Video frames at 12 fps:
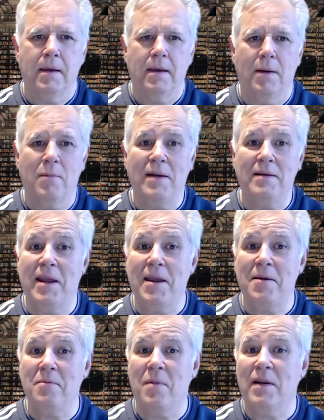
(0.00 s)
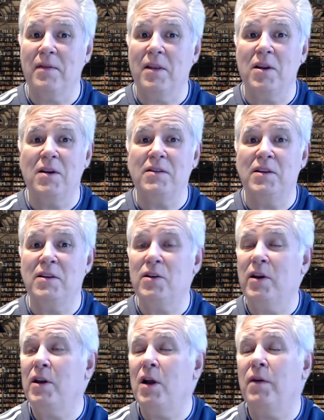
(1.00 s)
And one day, one of the nurses
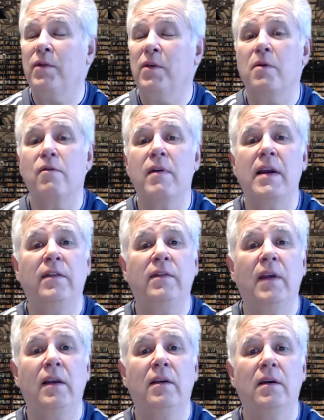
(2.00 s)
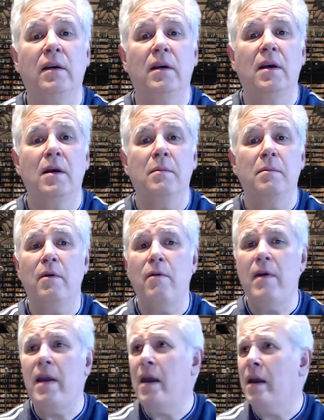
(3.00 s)
looking after Maria said,
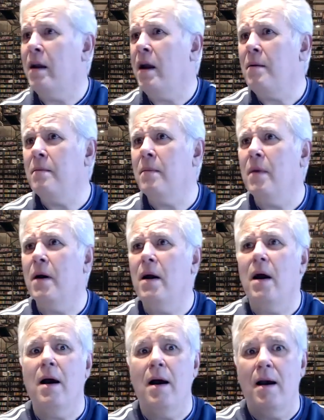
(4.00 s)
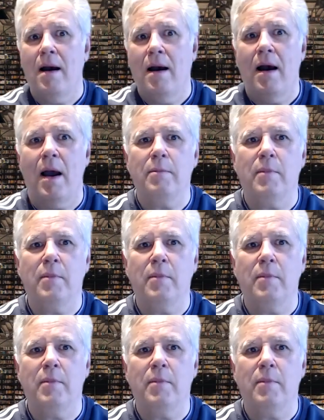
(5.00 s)
Maria, come. I'm